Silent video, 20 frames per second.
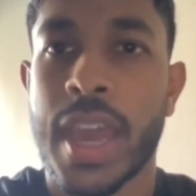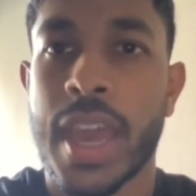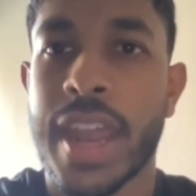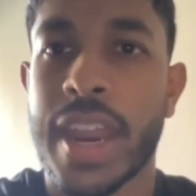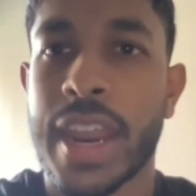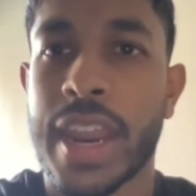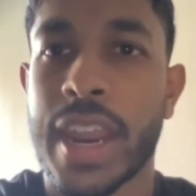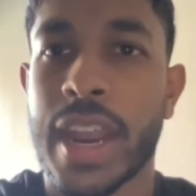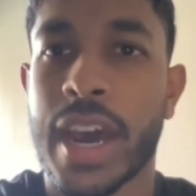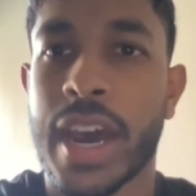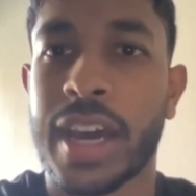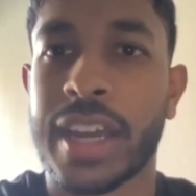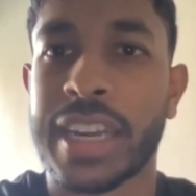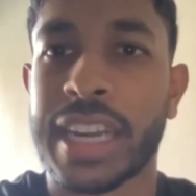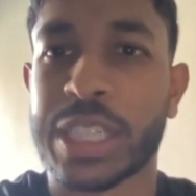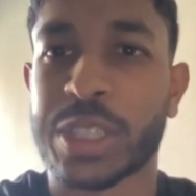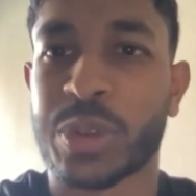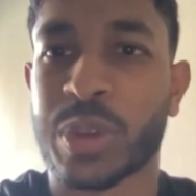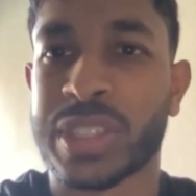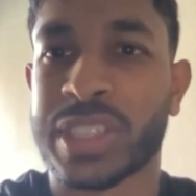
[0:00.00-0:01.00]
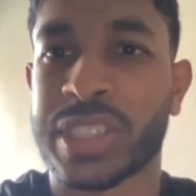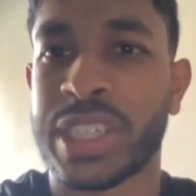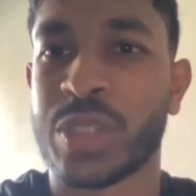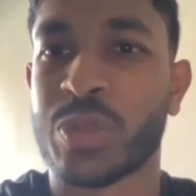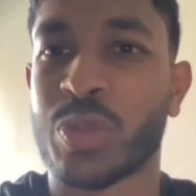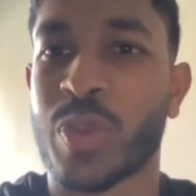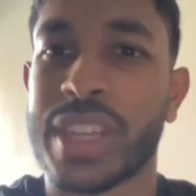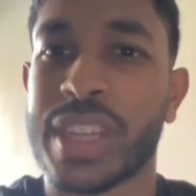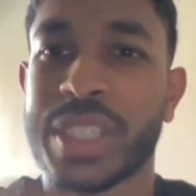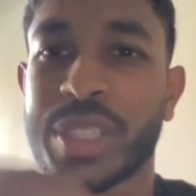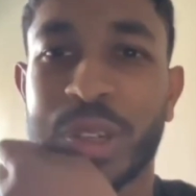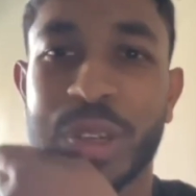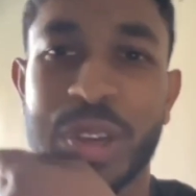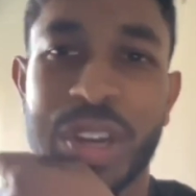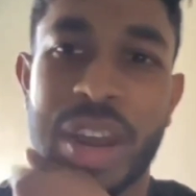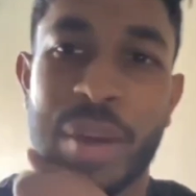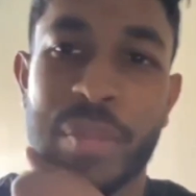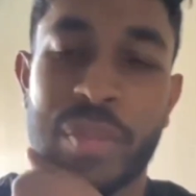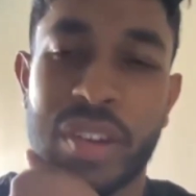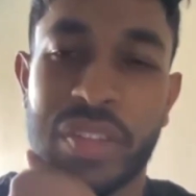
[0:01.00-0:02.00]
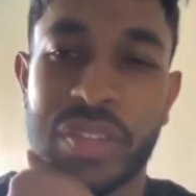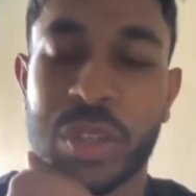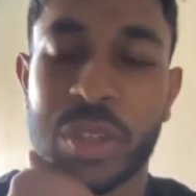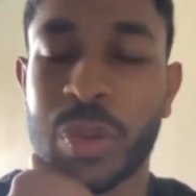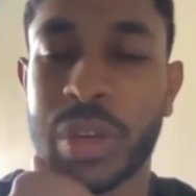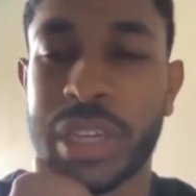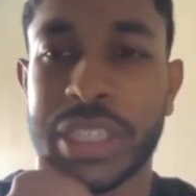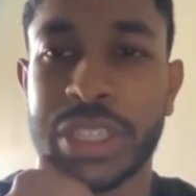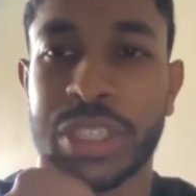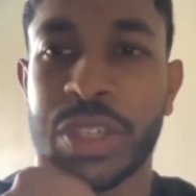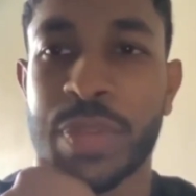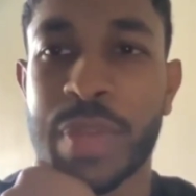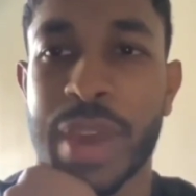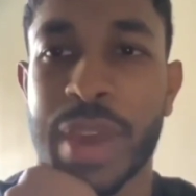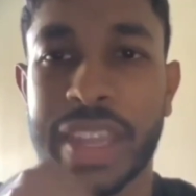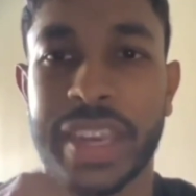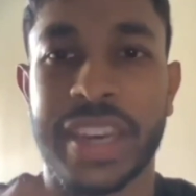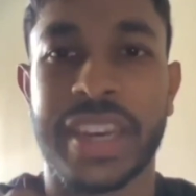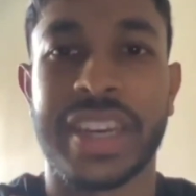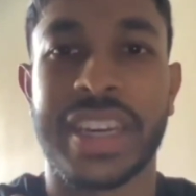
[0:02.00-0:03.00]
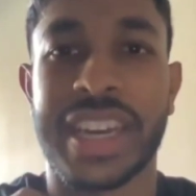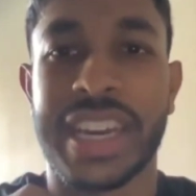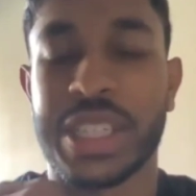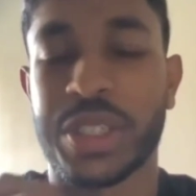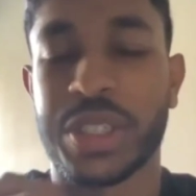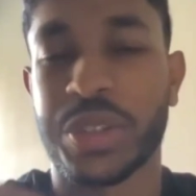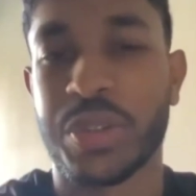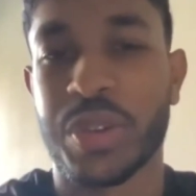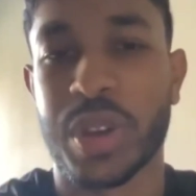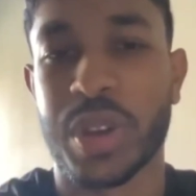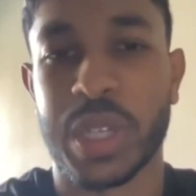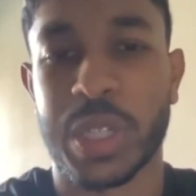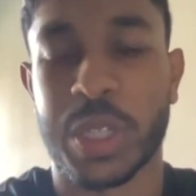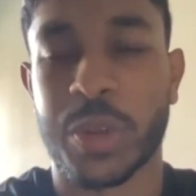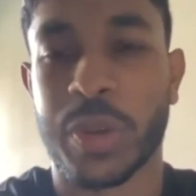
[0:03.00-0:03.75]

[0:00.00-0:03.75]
And then next question is, what is a good number of tweets to make in a day to grow your